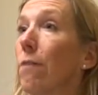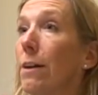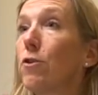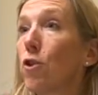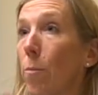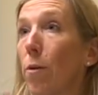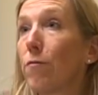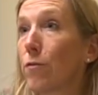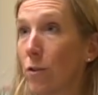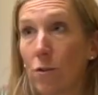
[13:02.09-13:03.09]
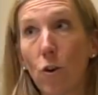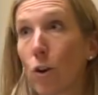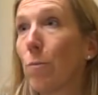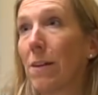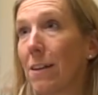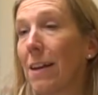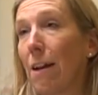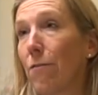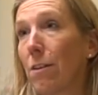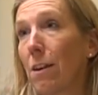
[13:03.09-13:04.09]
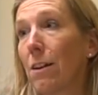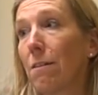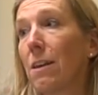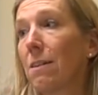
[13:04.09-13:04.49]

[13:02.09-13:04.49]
a great job of documenting everything, and I